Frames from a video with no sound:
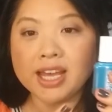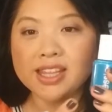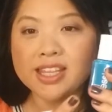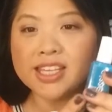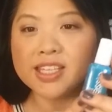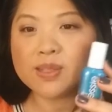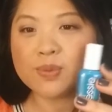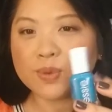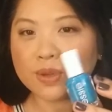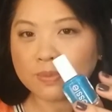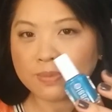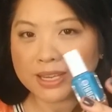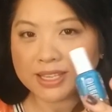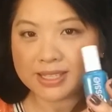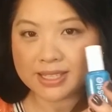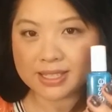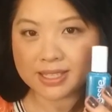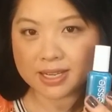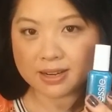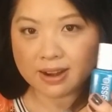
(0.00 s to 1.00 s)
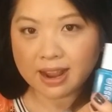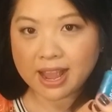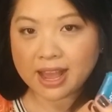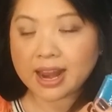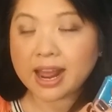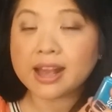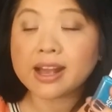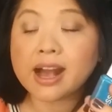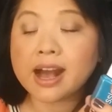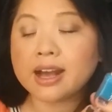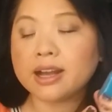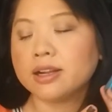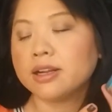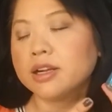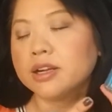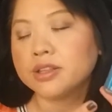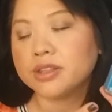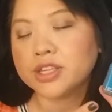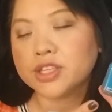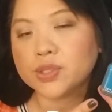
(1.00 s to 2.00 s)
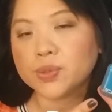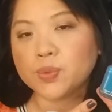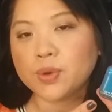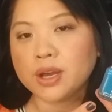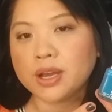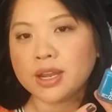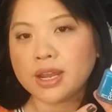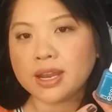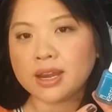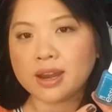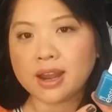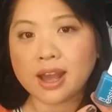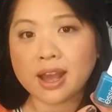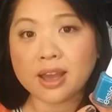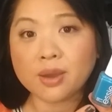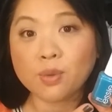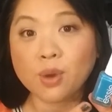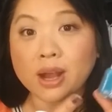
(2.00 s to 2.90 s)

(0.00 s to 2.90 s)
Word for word: this one my sister had i got her this one and i